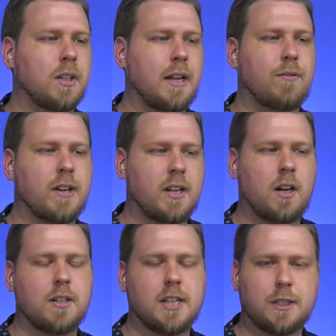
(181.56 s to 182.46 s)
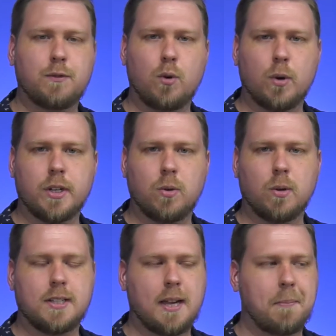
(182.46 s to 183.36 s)
Liferay context for
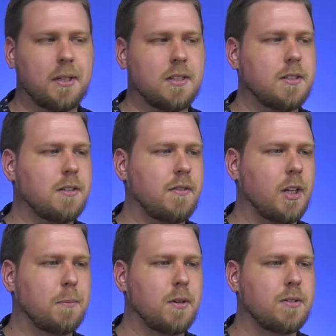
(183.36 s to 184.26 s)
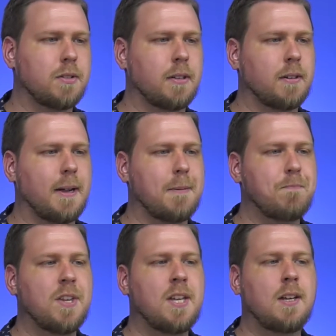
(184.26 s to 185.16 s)
your template developers. Okay.
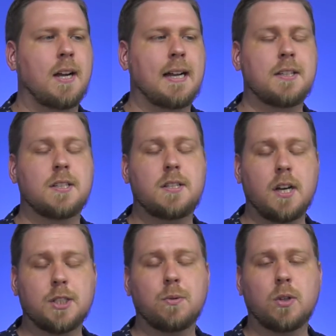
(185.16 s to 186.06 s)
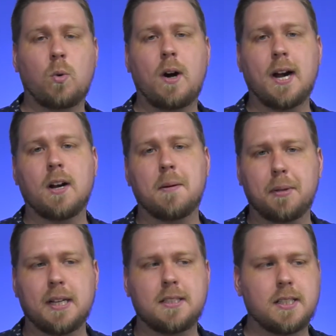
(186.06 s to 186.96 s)
Again, this does require a
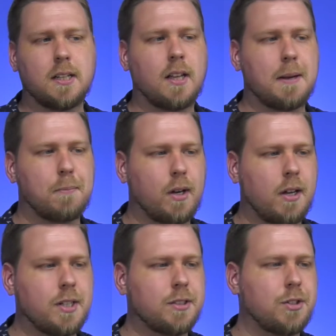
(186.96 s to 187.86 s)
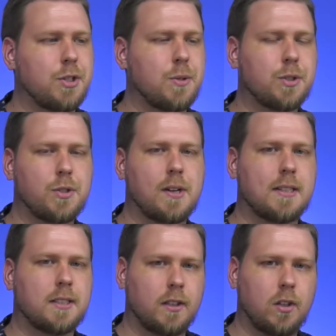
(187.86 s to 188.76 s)
Blade CLI project to do, so you
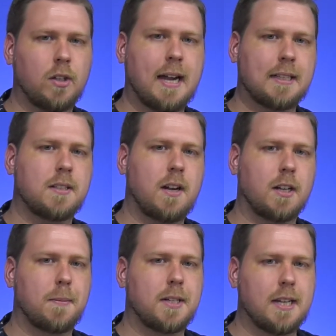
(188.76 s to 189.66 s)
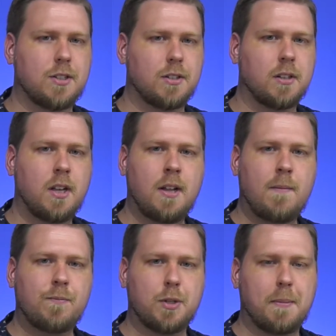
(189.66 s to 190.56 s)
guys can look at the documentation
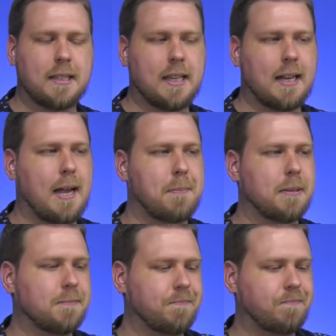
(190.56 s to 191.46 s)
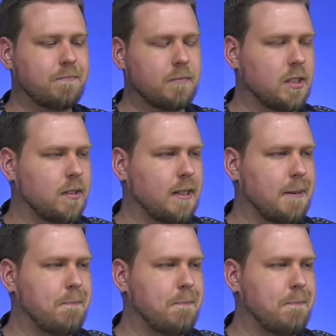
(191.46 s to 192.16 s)
to make that happen. Okay.